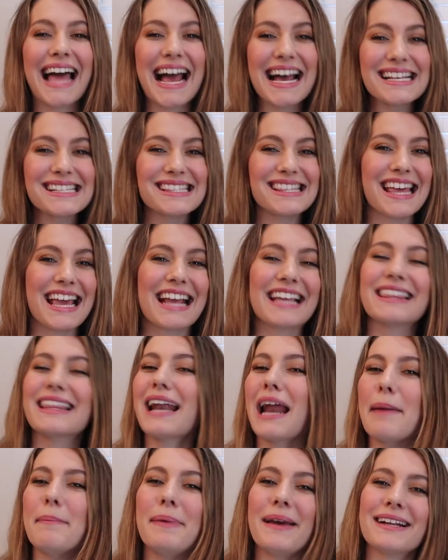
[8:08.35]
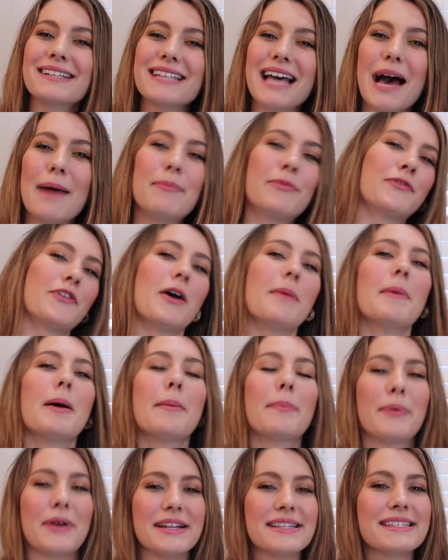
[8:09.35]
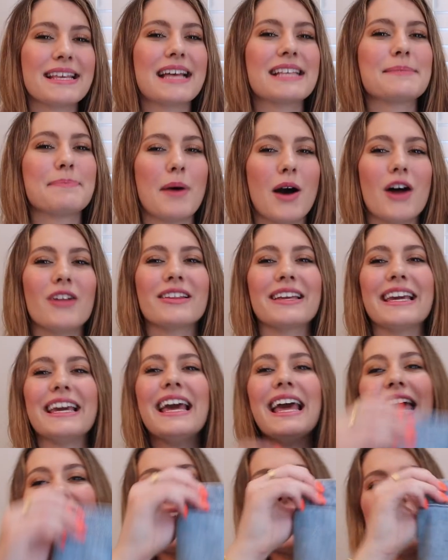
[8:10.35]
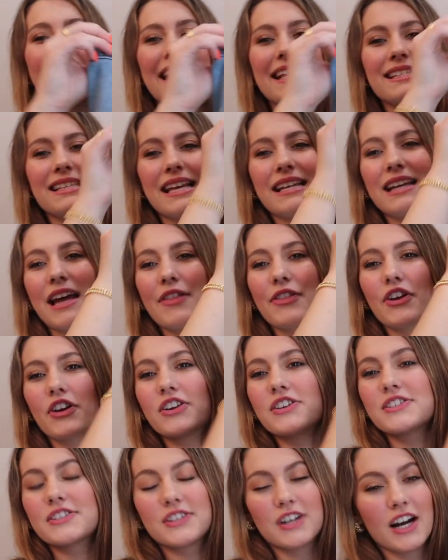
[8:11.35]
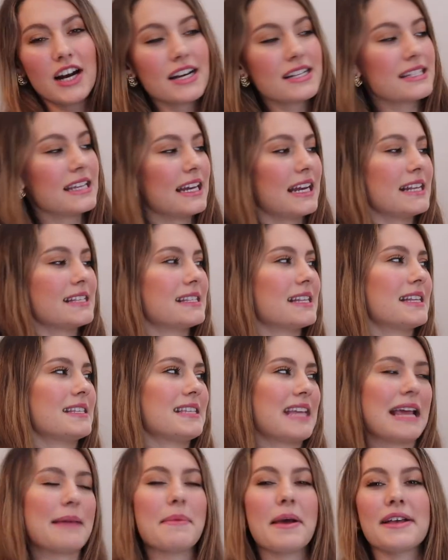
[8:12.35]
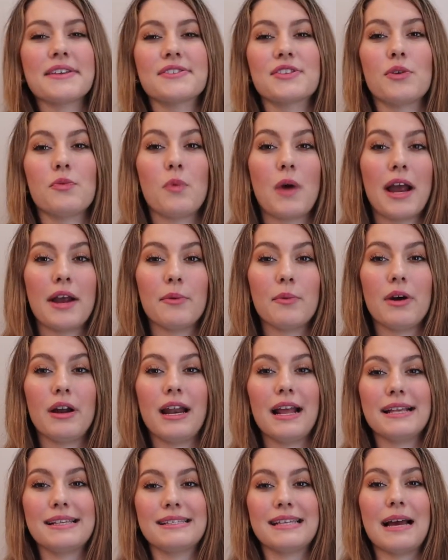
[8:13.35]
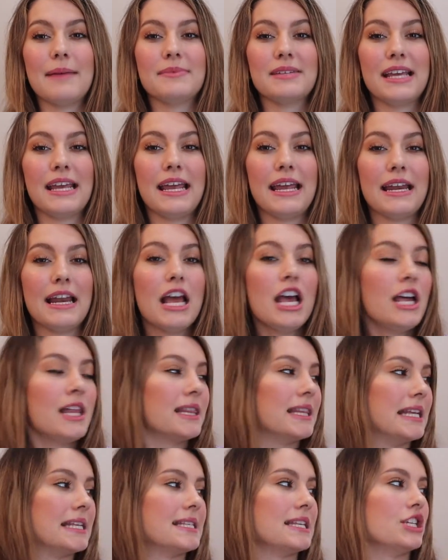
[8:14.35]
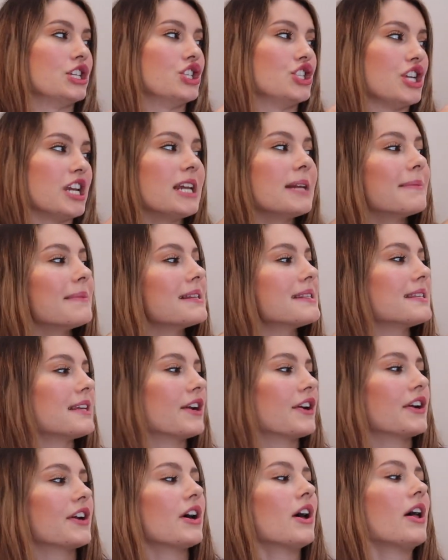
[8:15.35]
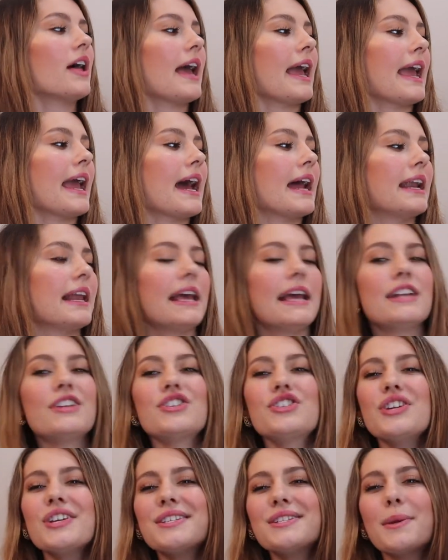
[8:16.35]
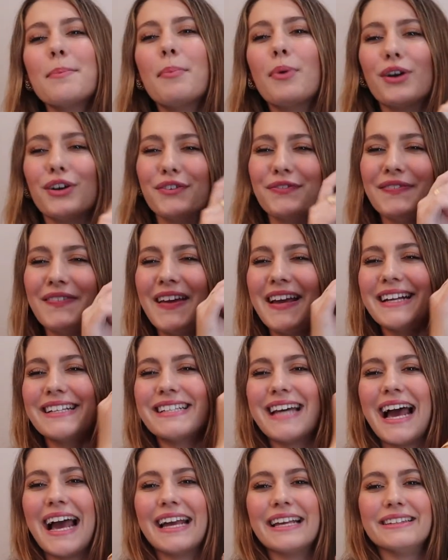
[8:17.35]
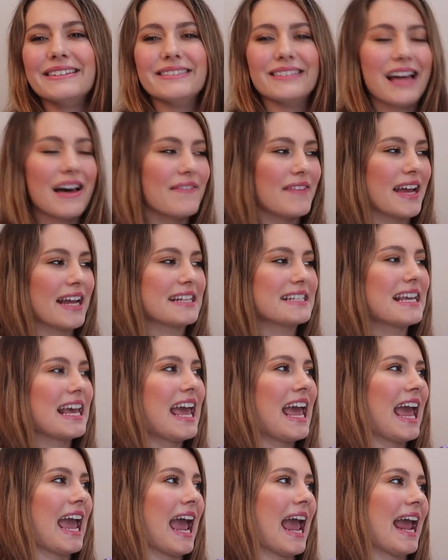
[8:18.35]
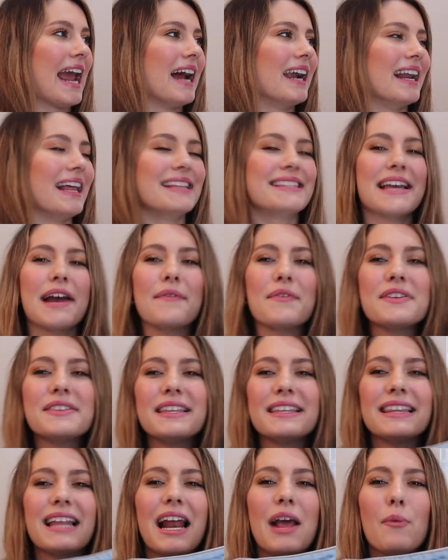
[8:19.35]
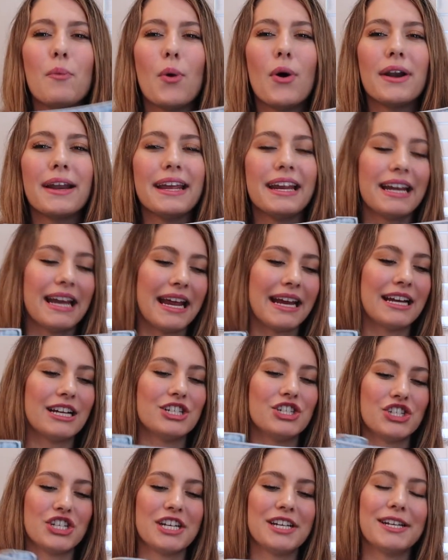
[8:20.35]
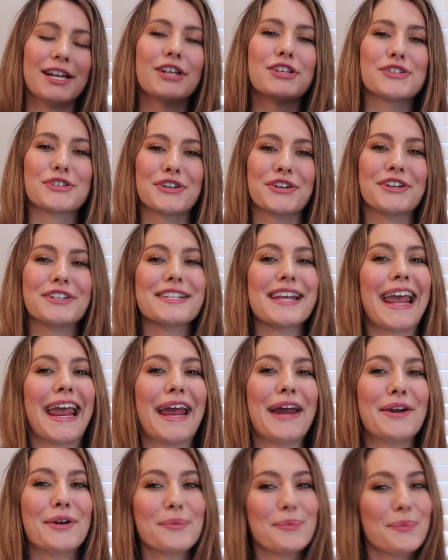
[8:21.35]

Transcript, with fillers: last thing that I picked up from Princess Polly is another skirt. It is the same as the white one, except in this jean material, and it's just perfect. I love it. And it's everything that I wanted in a jean skirt and